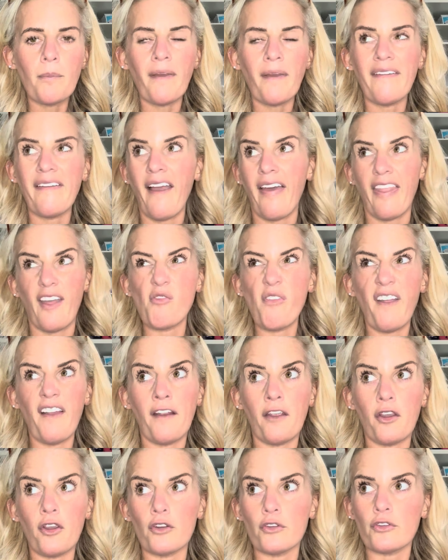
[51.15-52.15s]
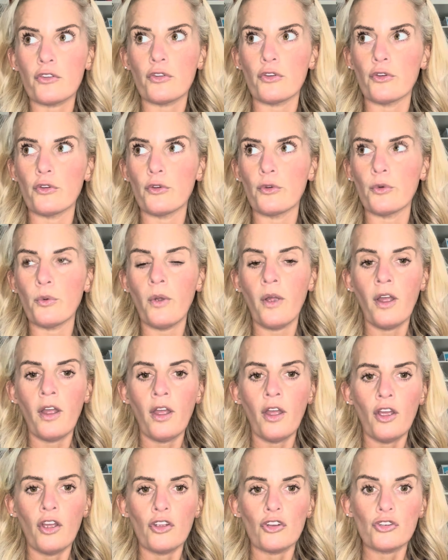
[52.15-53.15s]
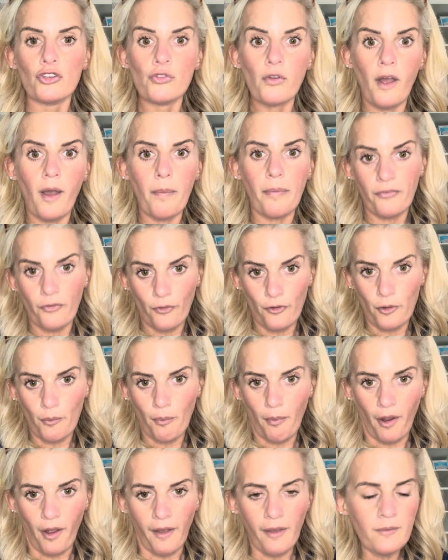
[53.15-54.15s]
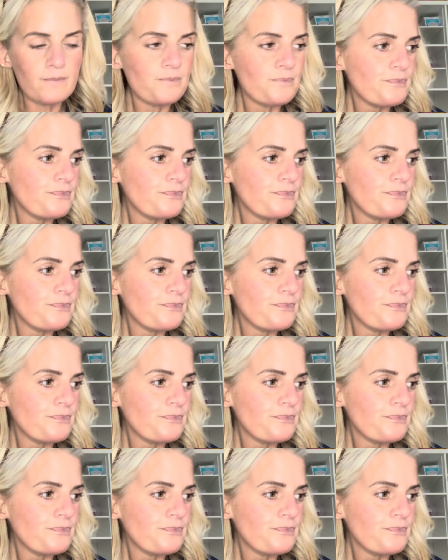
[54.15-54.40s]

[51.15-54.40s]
But yeah, they're really good to try before you buy.